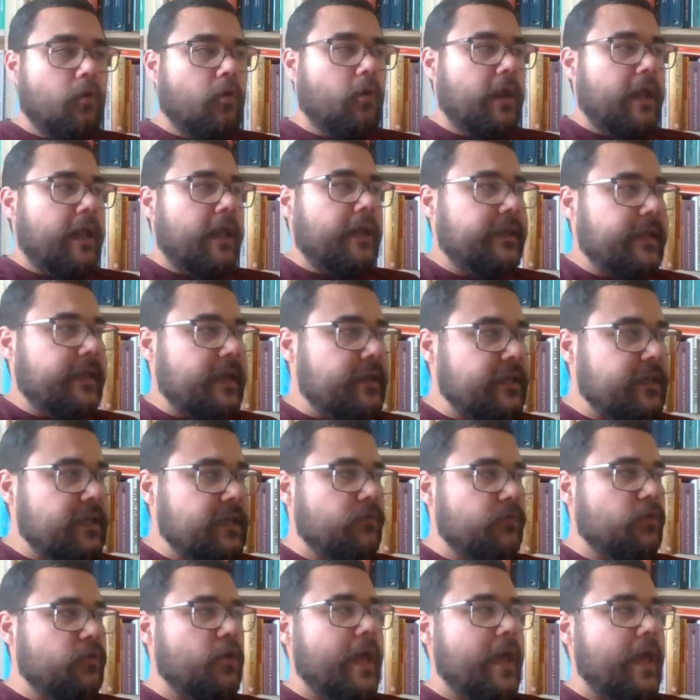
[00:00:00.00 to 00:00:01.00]
Or I can
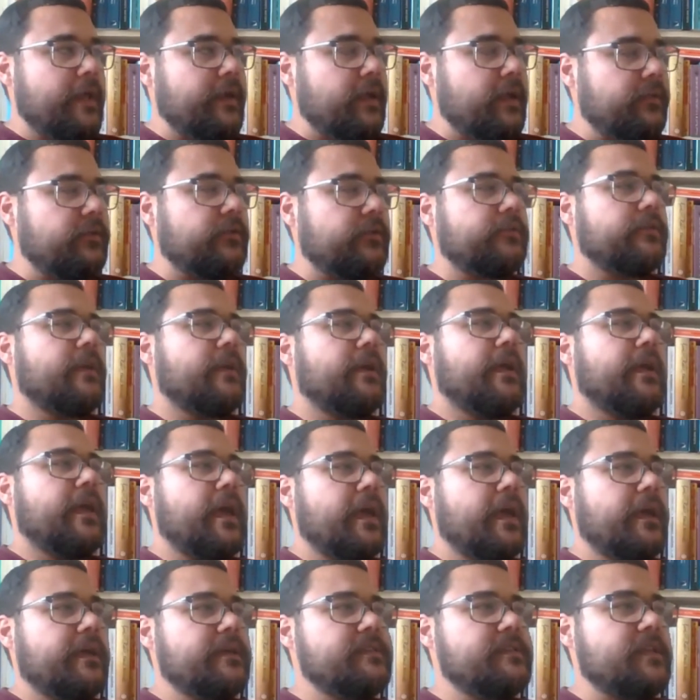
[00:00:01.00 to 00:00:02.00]
give you another
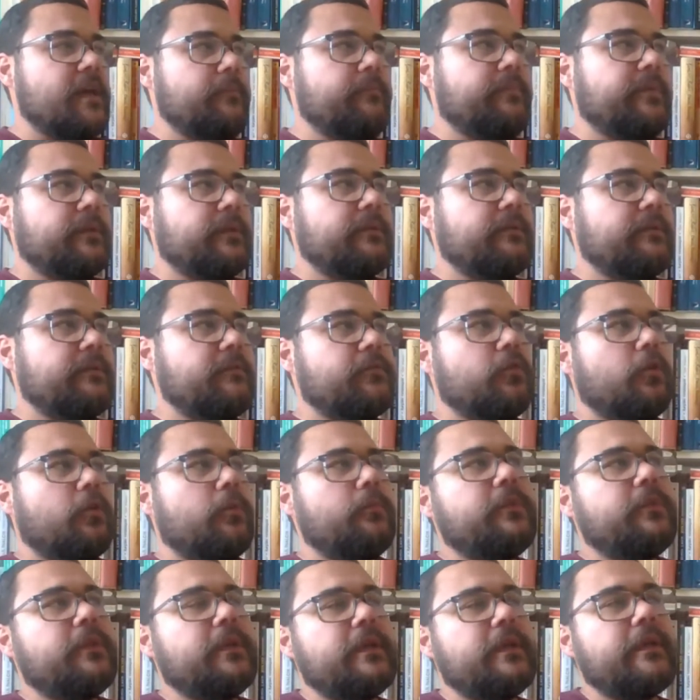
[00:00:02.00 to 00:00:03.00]
example
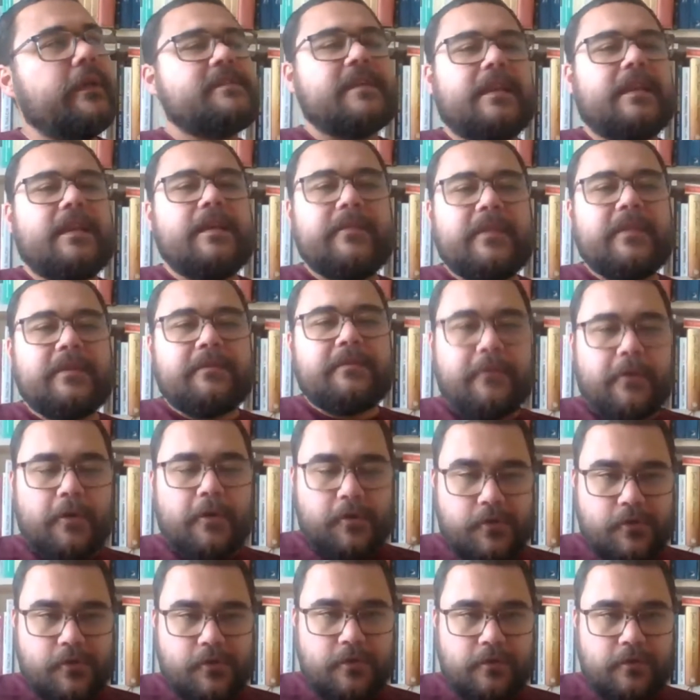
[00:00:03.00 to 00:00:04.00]
from the Selim
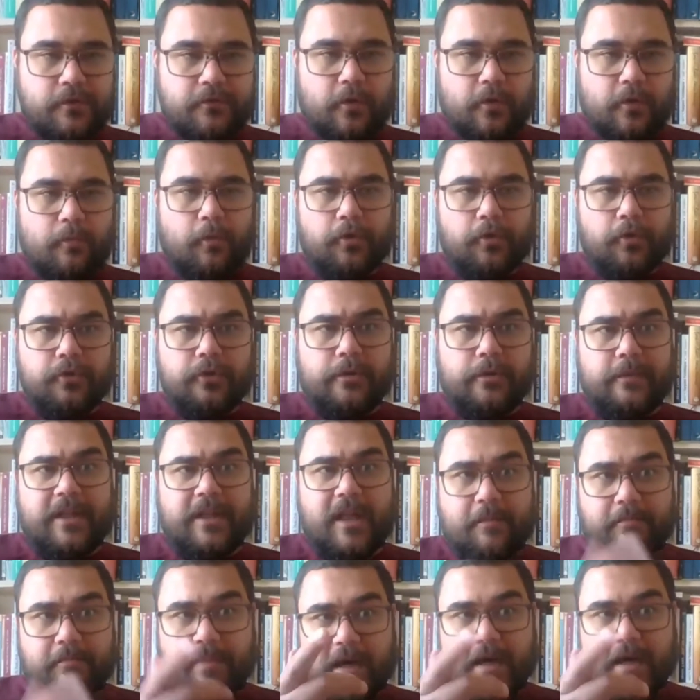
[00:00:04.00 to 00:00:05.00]
I from
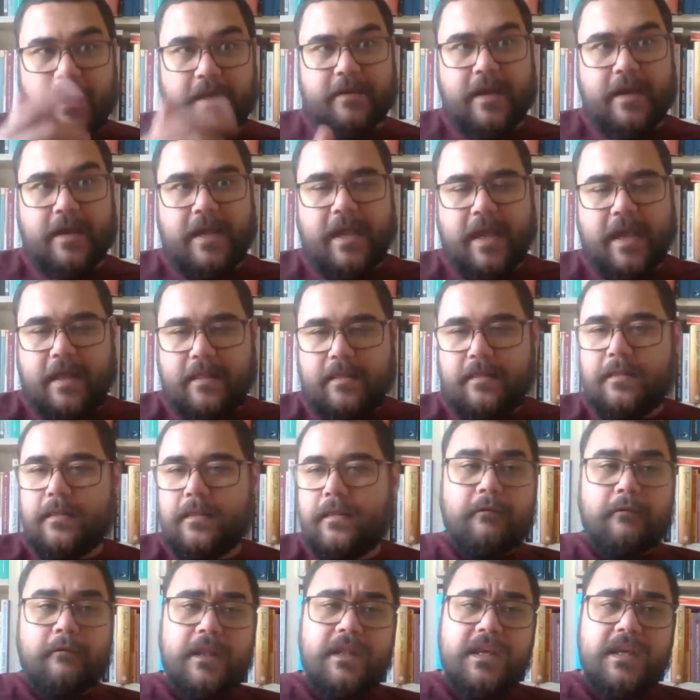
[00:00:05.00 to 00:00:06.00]
Ottoman Empire again,
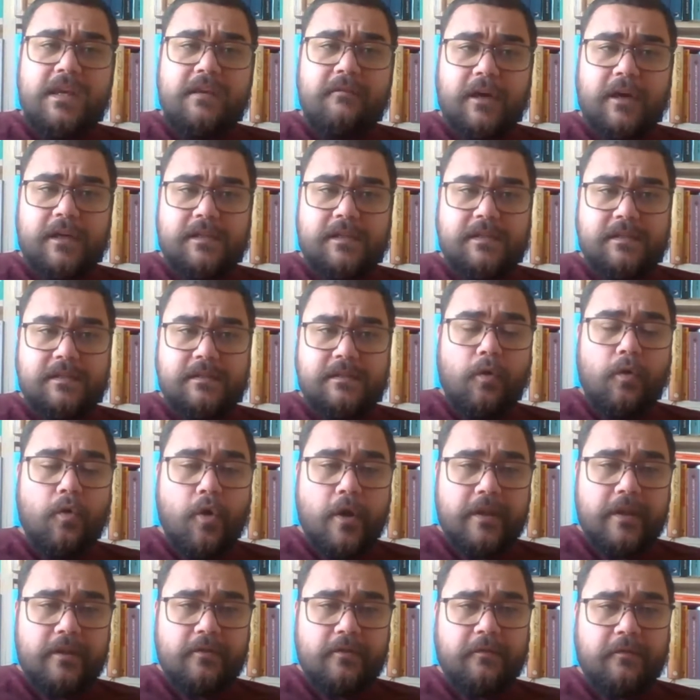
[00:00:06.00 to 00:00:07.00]
when he was
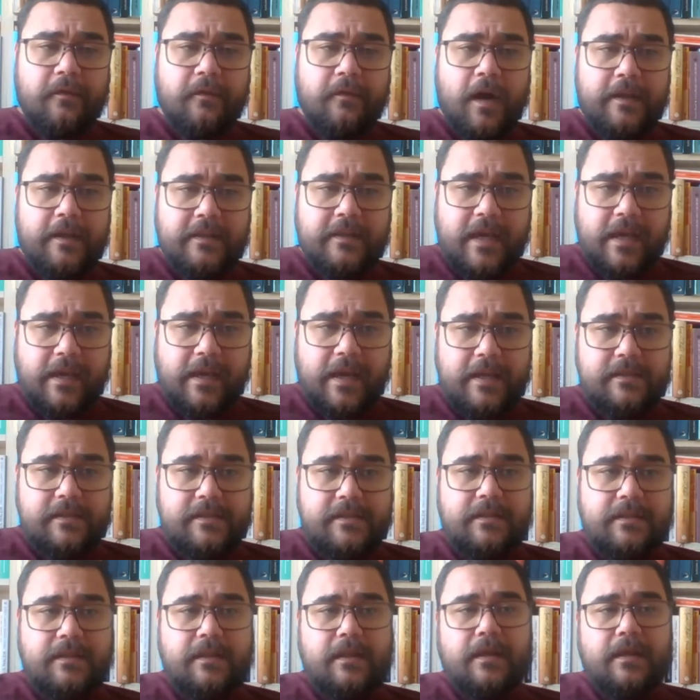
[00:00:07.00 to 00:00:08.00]
going to fight
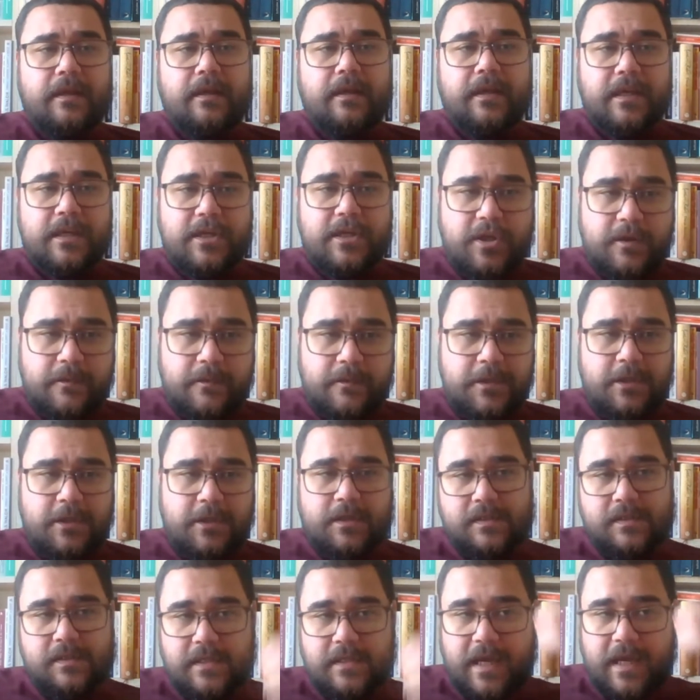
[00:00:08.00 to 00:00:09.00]
against
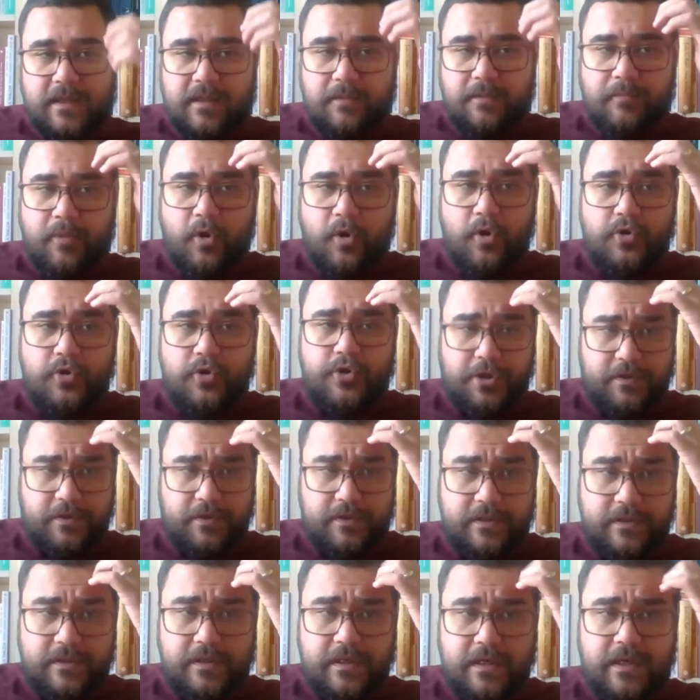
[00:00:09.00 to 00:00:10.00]
Egyptians and the
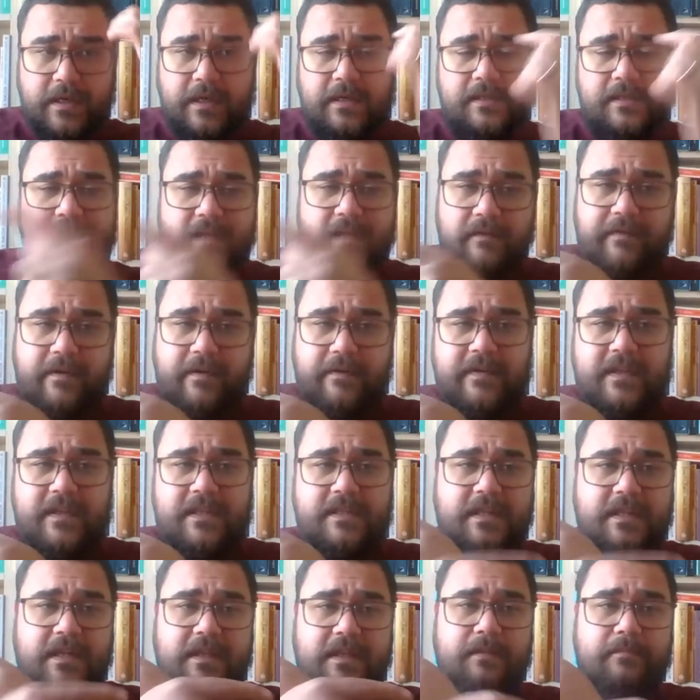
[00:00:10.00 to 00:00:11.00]
Persians,
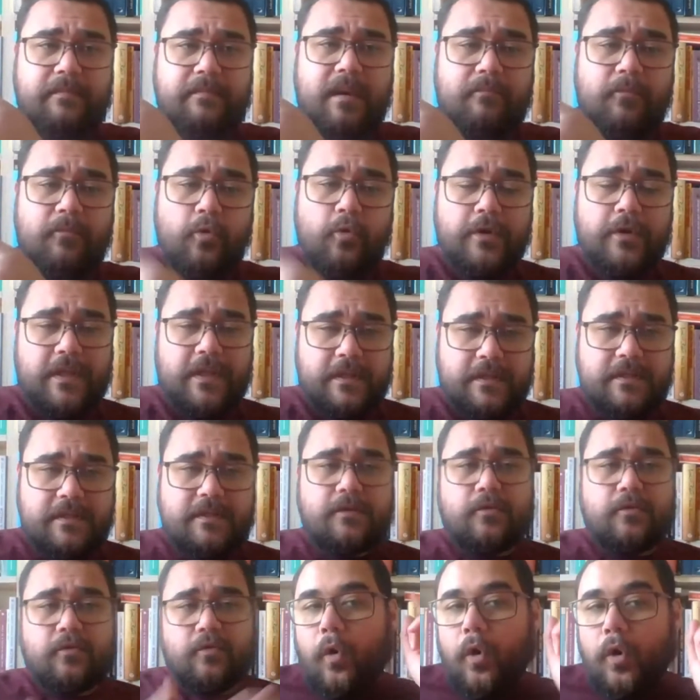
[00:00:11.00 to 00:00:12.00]
Safavids and the
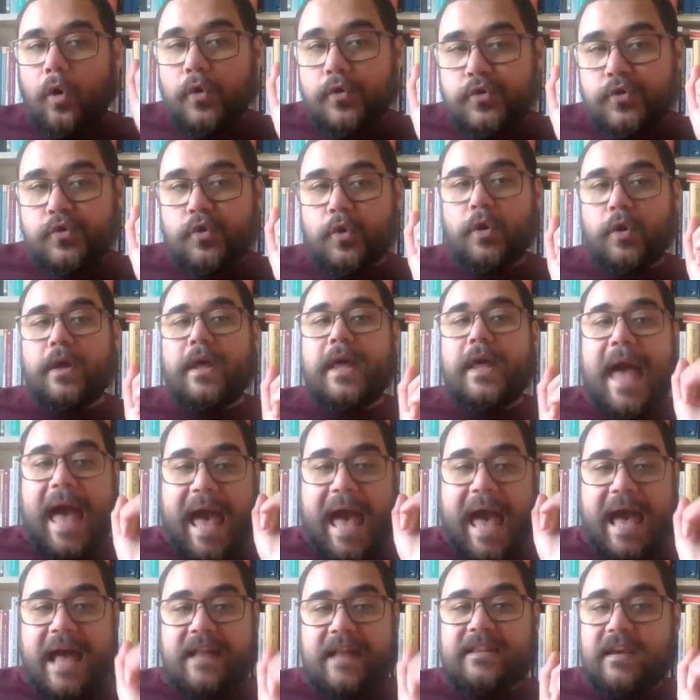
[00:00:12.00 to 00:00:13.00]
Mamlukids, also
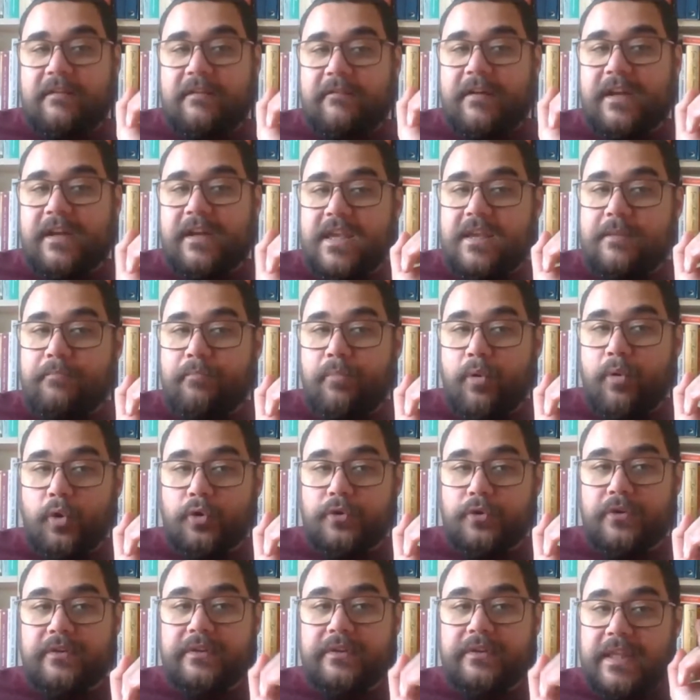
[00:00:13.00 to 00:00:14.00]
had a very
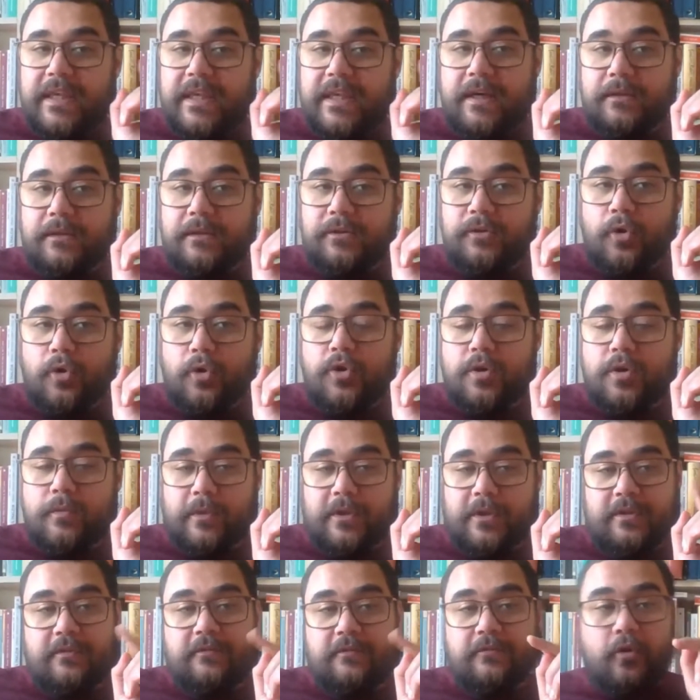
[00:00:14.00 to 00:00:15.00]
important legal
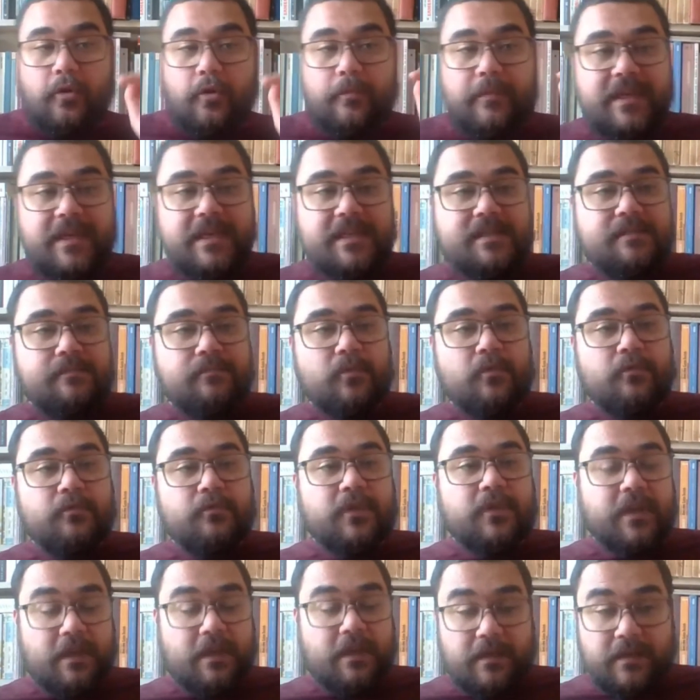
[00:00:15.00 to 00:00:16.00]
document from his
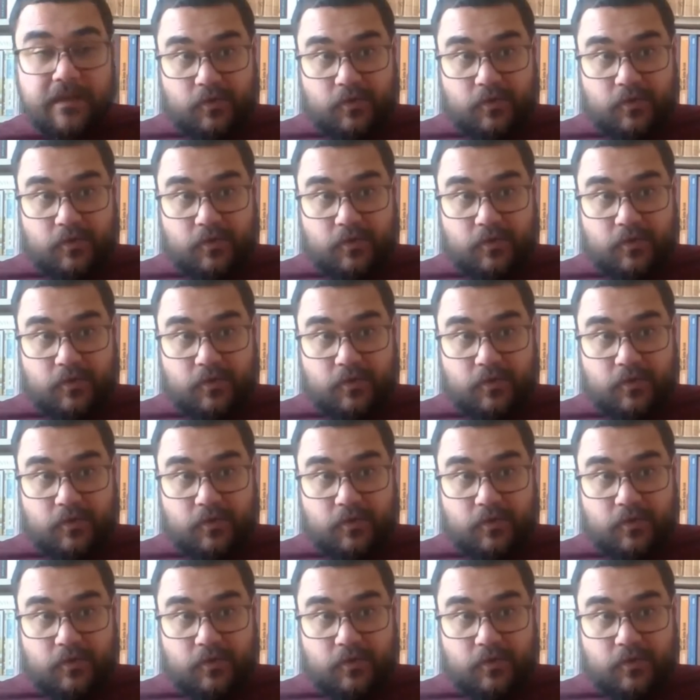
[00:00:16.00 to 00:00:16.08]
mufti.